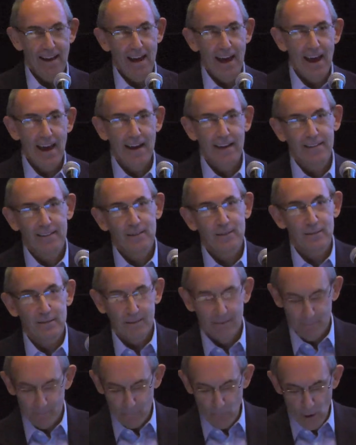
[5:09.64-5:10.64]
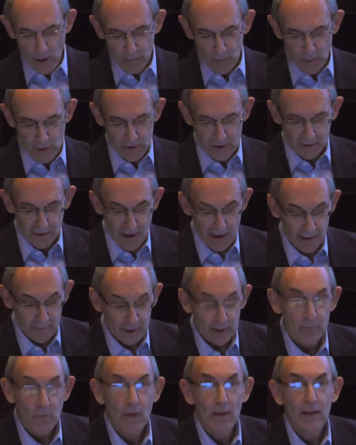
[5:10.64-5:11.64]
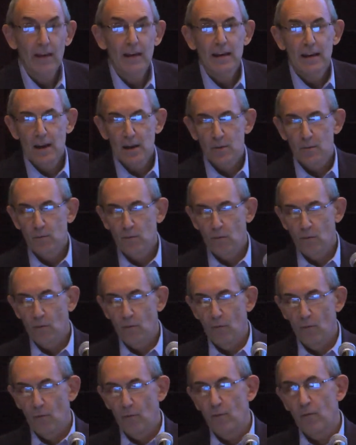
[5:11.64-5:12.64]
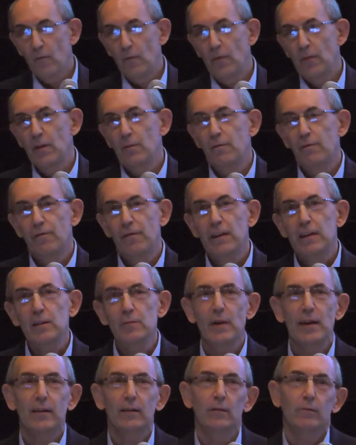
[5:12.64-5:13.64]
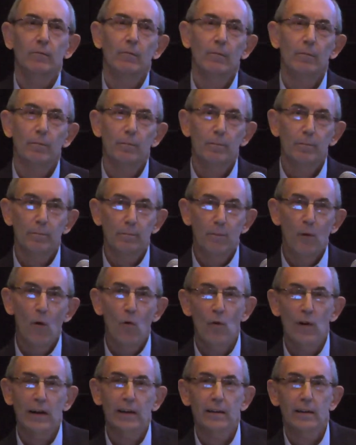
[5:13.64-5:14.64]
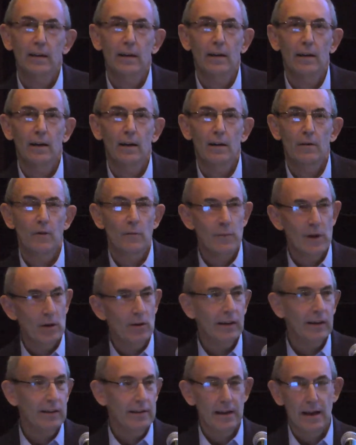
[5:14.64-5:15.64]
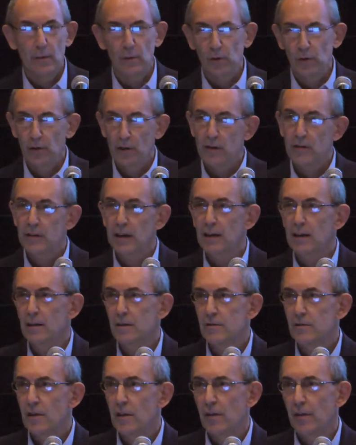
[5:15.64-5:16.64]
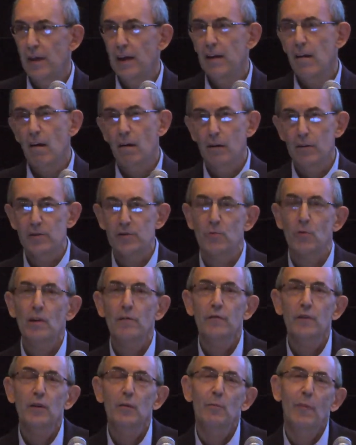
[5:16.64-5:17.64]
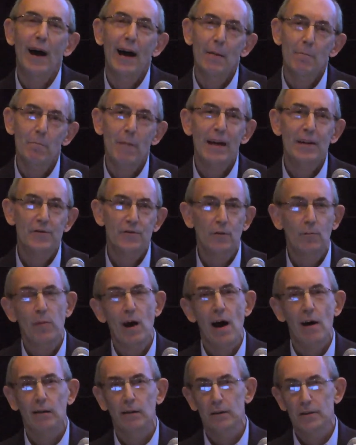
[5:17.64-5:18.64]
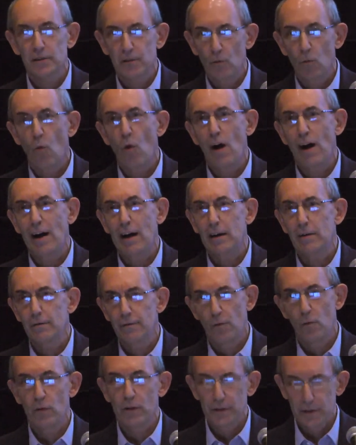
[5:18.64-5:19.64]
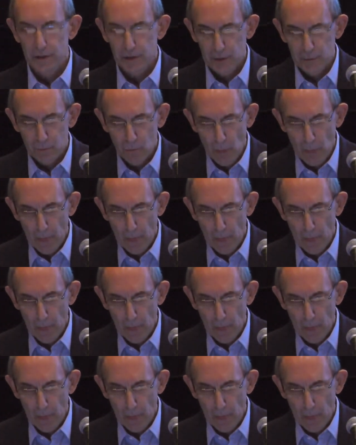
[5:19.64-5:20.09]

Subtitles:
and broad brush a lot of it. The fundamental point of American neighborhoods is that they are driven by metropolitan-wide forces.